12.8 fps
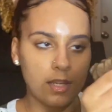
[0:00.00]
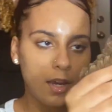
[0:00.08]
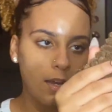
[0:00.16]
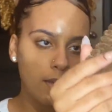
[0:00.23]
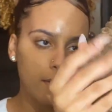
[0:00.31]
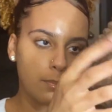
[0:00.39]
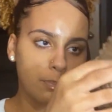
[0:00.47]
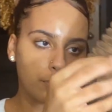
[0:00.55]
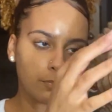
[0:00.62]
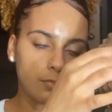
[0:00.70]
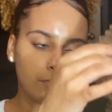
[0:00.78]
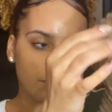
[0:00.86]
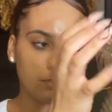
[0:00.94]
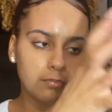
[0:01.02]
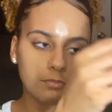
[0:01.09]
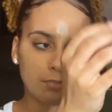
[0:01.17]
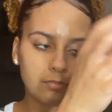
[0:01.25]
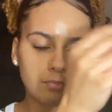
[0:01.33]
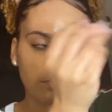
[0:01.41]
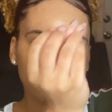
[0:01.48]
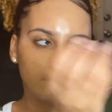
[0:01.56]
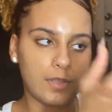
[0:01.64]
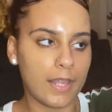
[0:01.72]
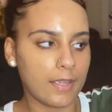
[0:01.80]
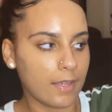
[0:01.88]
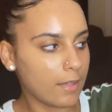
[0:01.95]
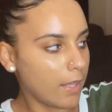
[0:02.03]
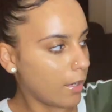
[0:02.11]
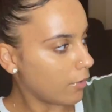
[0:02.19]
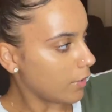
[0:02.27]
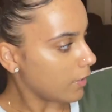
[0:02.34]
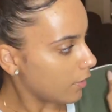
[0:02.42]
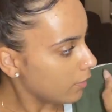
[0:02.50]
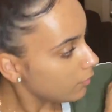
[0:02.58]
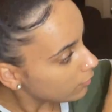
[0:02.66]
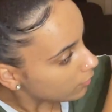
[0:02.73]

type neck area.